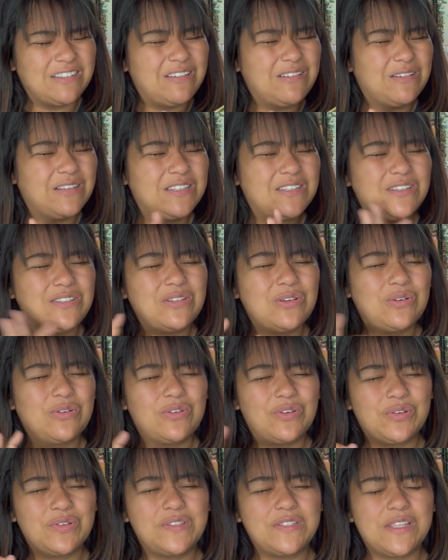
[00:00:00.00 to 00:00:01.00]
Oh, it's so
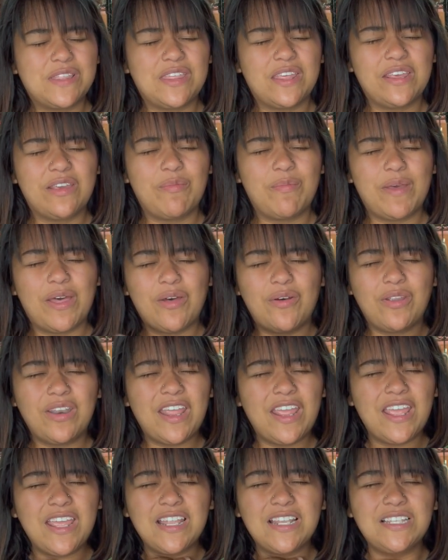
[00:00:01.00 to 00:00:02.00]
gross to think
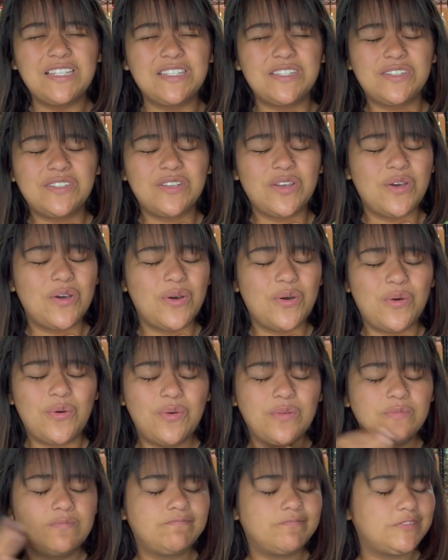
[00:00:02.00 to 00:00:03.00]
about. And
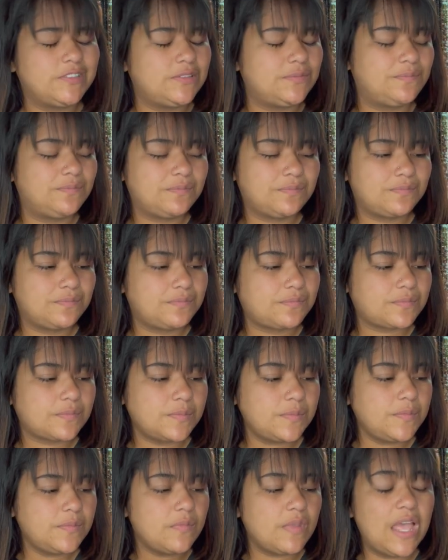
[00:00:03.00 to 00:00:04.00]
so
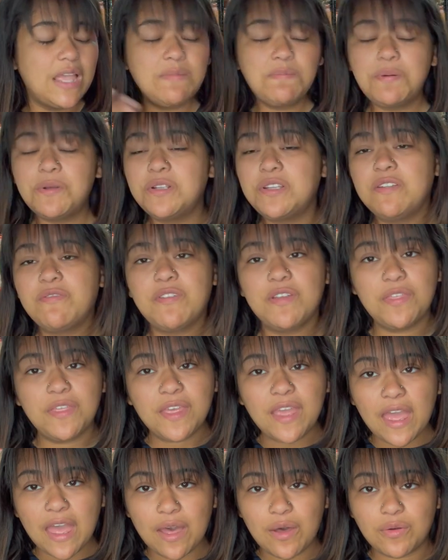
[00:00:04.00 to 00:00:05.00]
I pulled
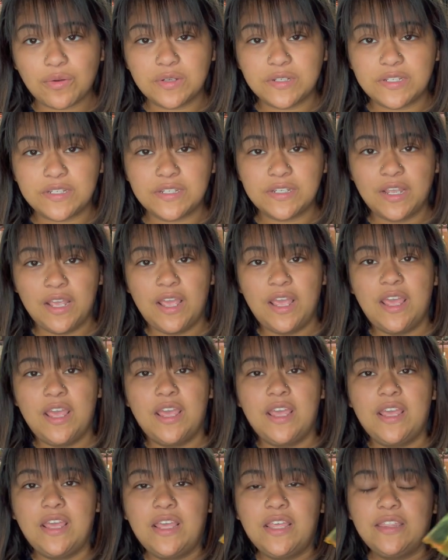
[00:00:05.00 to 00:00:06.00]
everything out.
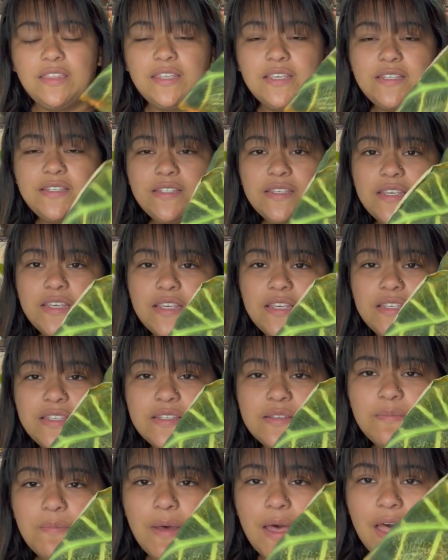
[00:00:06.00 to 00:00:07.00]
This
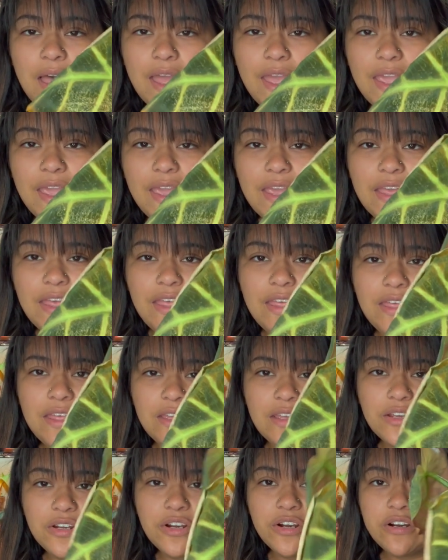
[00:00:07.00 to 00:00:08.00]
is my
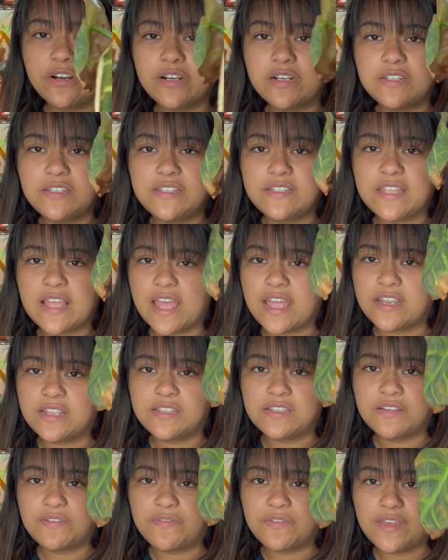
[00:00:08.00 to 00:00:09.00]
current
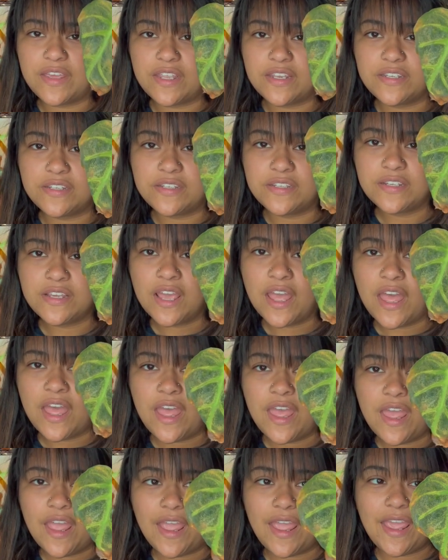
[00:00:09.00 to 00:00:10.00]
status of it.
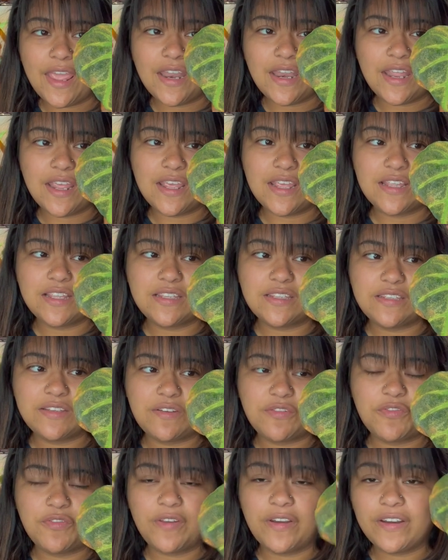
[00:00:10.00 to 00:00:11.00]
It
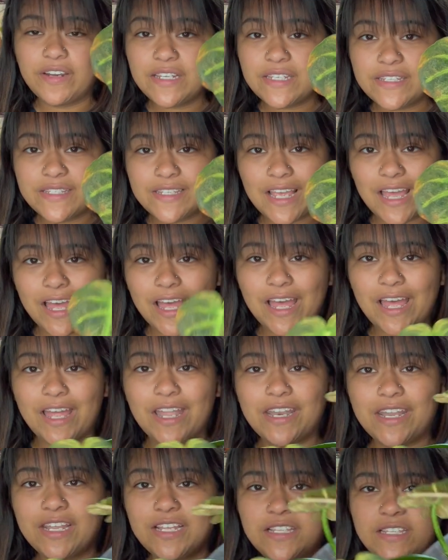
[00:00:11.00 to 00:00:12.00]
is very
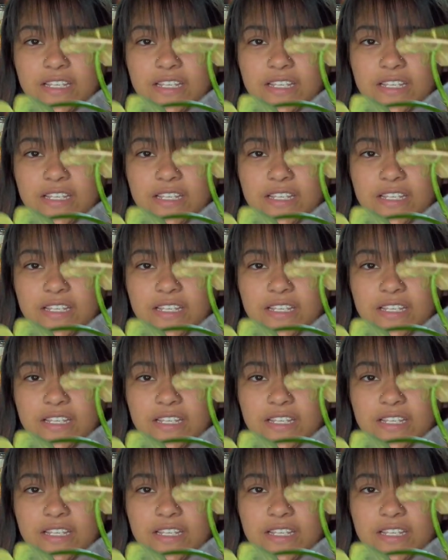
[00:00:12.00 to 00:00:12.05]
sad. It